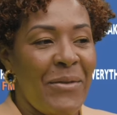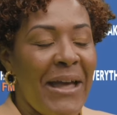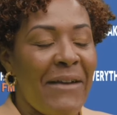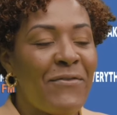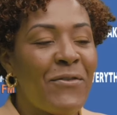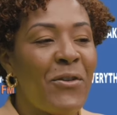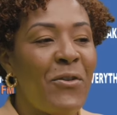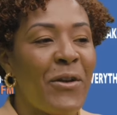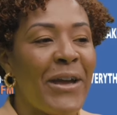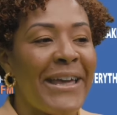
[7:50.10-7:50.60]

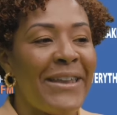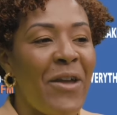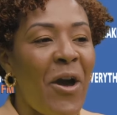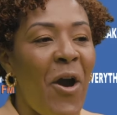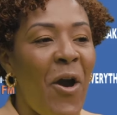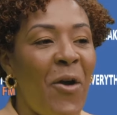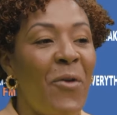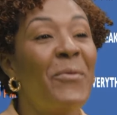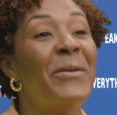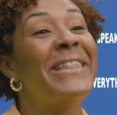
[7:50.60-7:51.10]
to look at
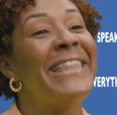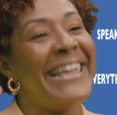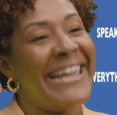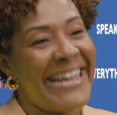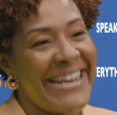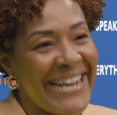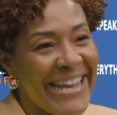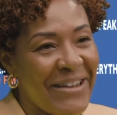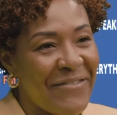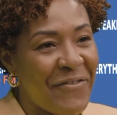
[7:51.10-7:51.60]
how we
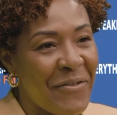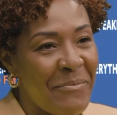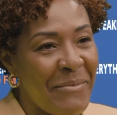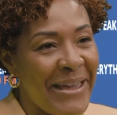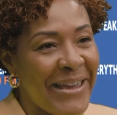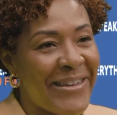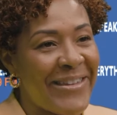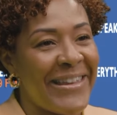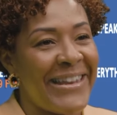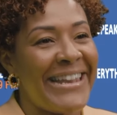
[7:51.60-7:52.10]
take in the
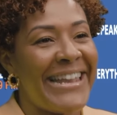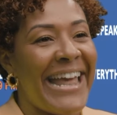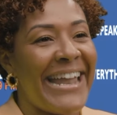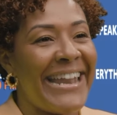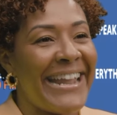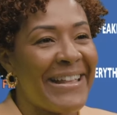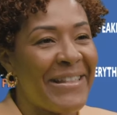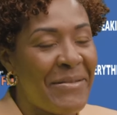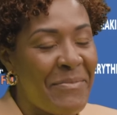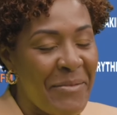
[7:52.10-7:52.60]
information, that
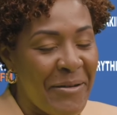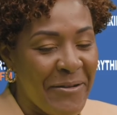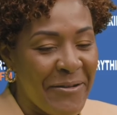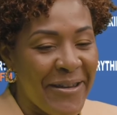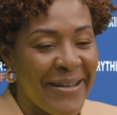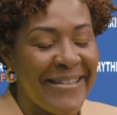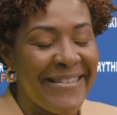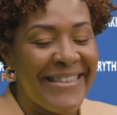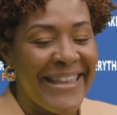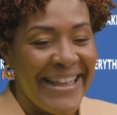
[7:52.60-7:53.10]

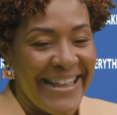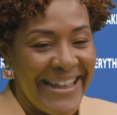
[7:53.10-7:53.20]
experience,